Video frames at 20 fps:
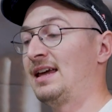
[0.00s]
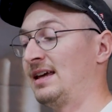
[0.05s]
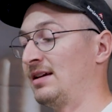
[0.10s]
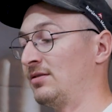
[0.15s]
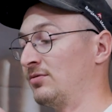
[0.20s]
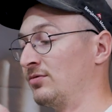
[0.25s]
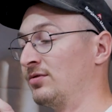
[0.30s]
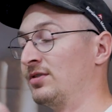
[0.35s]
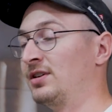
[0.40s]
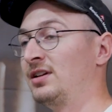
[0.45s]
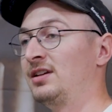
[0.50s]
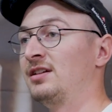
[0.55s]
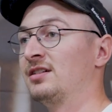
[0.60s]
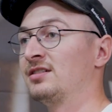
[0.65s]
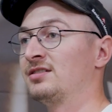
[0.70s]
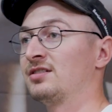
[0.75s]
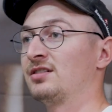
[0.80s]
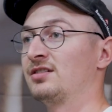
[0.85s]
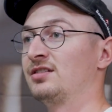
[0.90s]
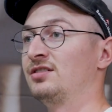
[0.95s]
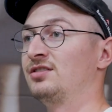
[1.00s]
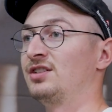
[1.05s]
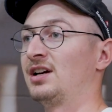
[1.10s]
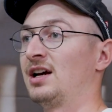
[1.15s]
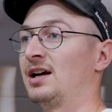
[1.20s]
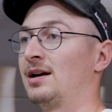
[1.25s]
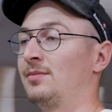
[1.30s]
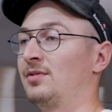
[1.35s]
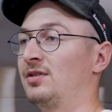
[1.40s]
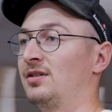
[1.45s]
It really does a good
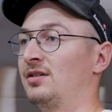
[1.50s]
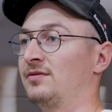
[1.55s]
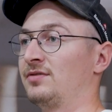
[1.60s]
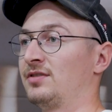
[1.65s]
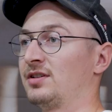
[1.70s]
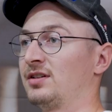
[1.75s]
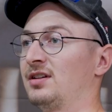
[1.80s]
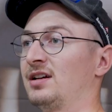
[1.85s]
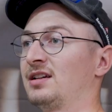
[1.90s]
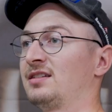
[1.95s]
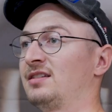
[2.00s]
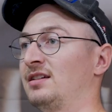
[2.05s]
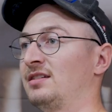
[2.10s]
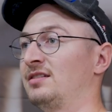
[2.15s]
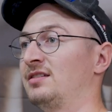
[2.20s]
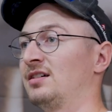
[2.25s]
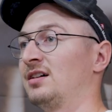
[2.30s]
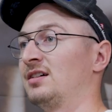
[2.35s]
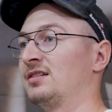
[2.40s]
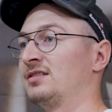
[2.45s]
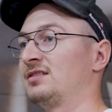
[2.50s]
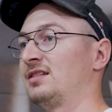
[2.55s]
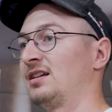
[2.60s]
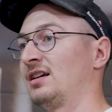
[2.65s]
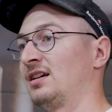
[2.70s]
job of collecting dust